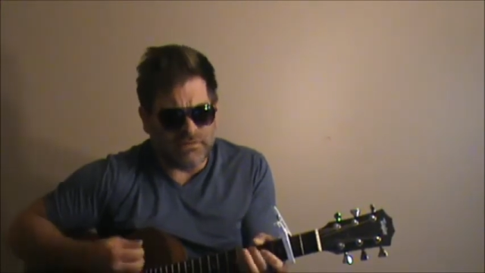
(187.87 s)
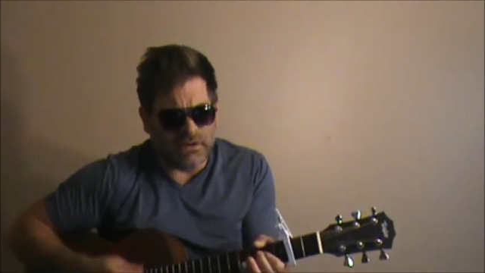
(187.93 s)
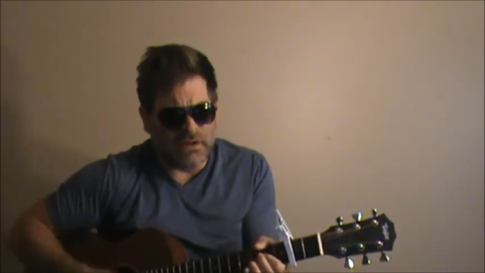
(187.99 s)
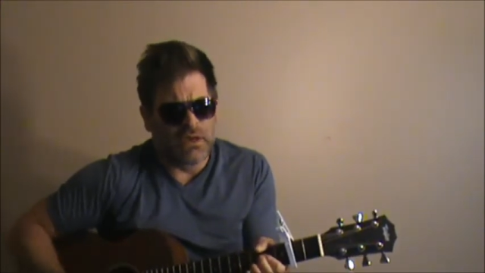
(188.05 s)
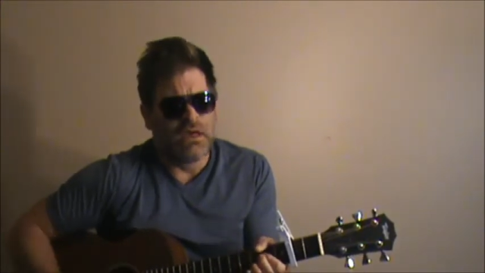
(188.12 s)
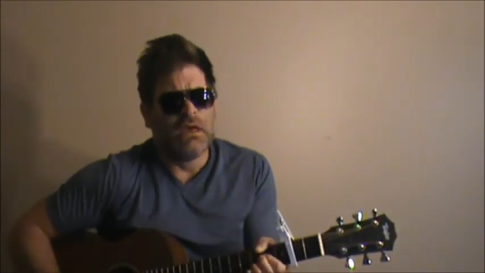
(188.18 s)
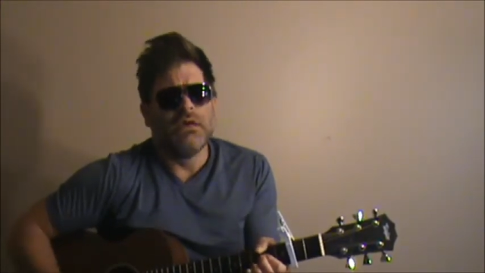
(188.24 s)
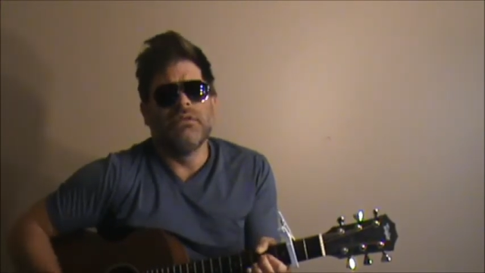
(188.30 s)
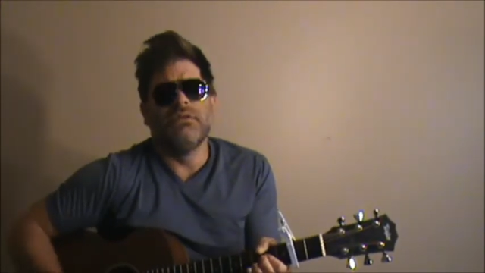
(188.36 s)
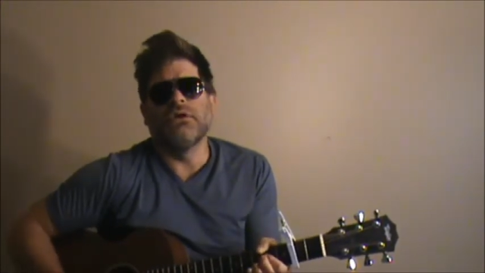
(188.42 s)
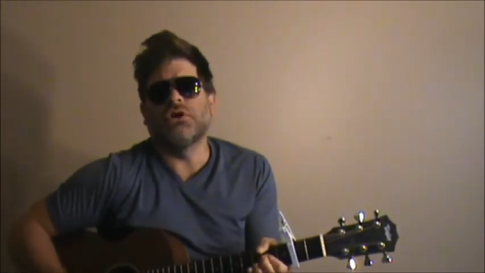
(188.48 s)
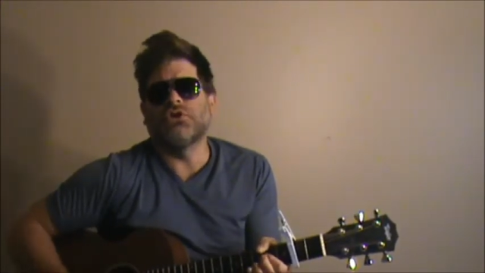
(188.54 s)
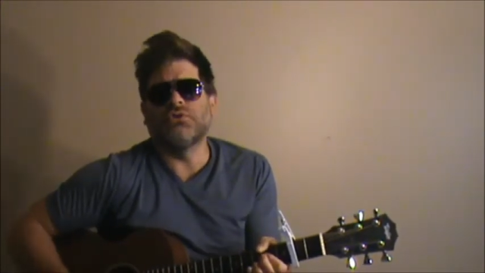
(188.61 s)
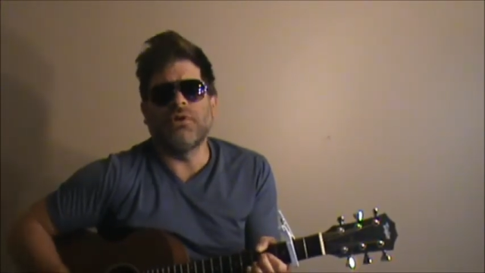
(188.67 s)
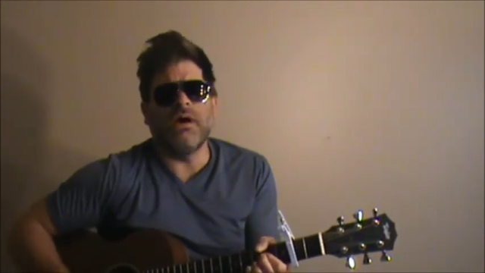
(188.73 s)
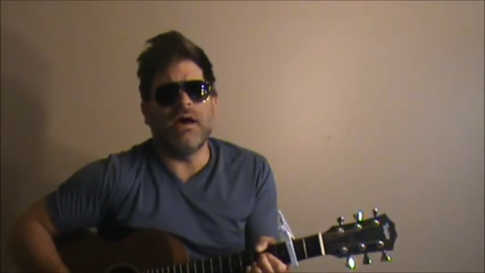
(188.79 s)
the
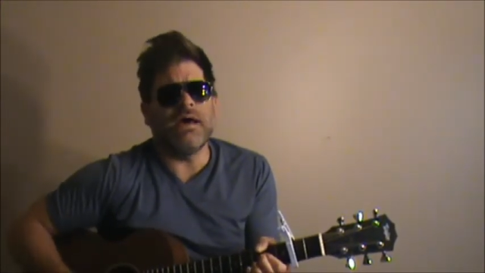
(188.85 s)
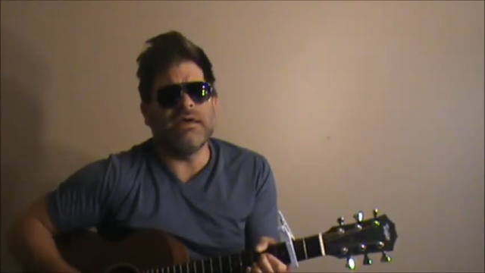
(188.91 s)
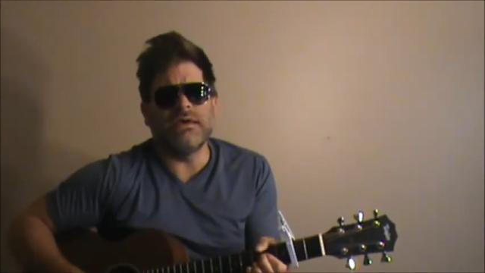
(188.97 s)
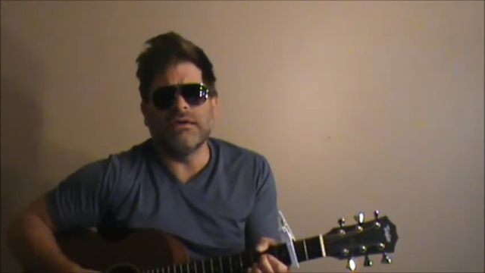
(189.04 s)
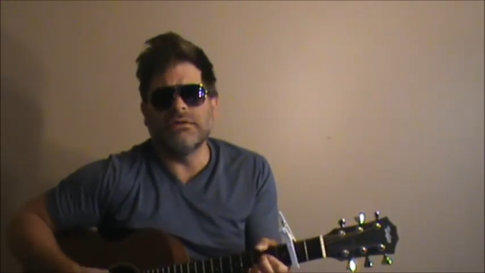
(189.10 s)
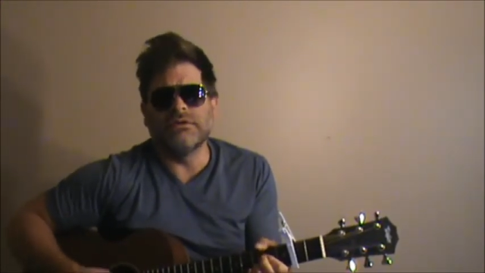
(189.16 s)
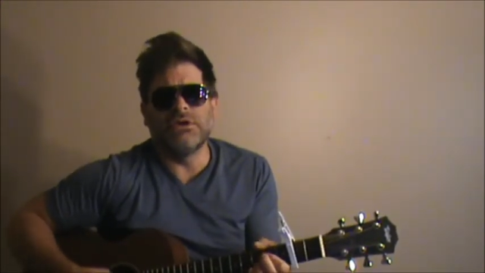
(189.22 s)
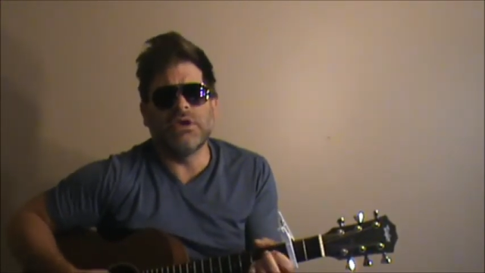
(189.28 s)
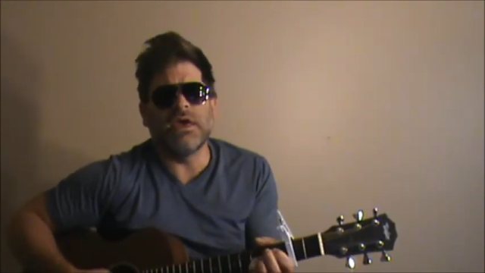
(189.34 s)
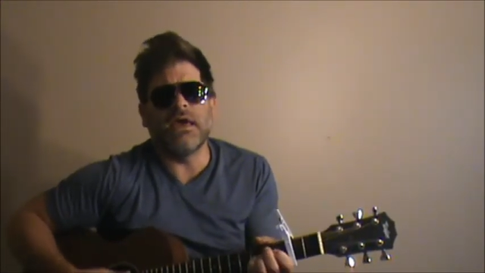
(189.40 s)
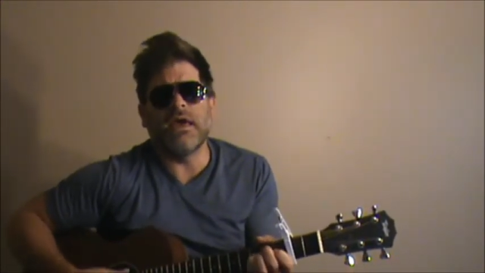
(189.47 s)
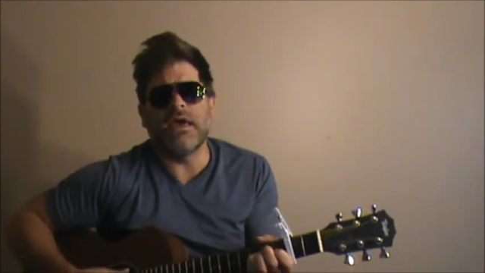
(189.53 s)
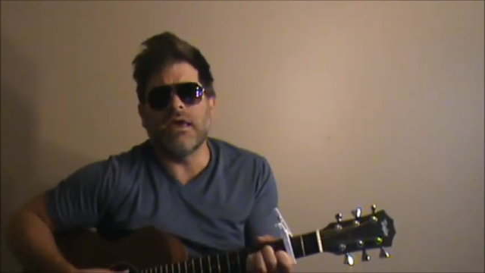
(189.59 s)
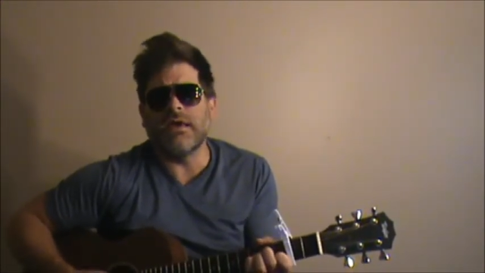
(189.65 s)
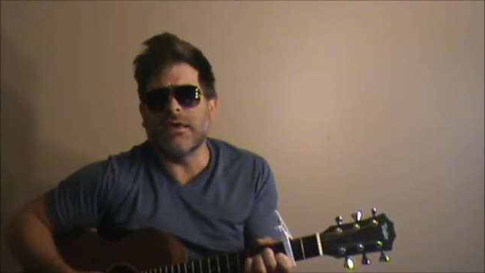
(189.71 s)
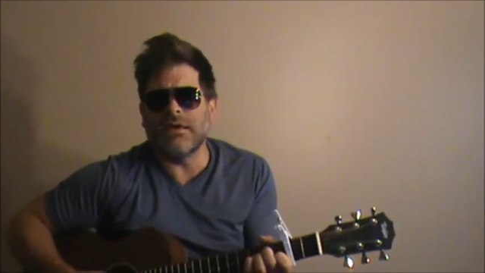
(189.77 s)
crying
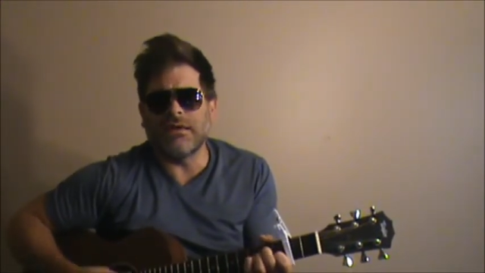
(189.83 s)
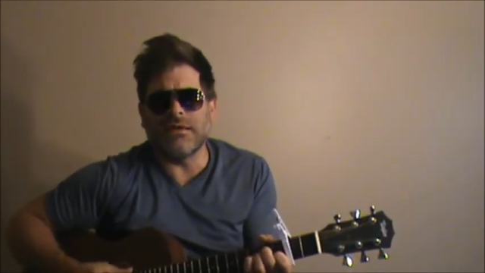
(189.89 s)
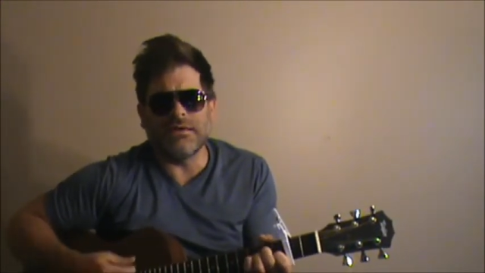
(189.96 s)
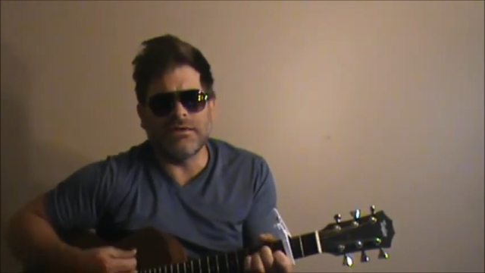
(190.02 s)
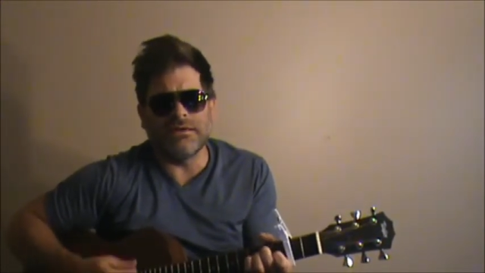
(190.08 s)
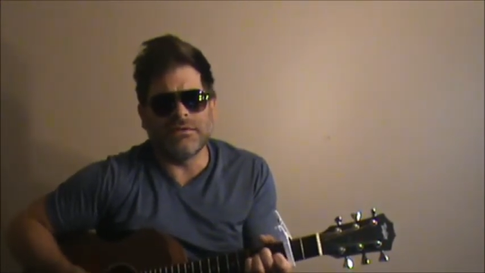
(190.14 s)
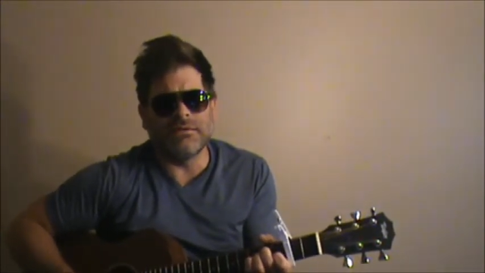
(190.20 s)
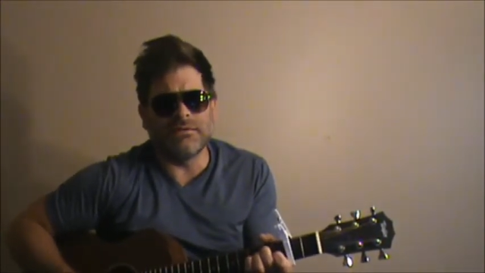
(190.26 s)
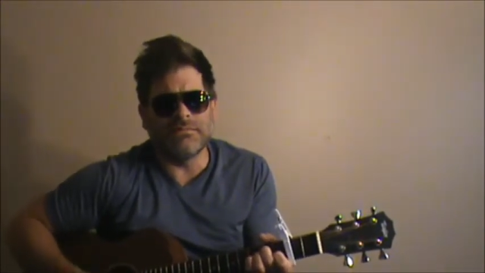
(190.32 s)
game.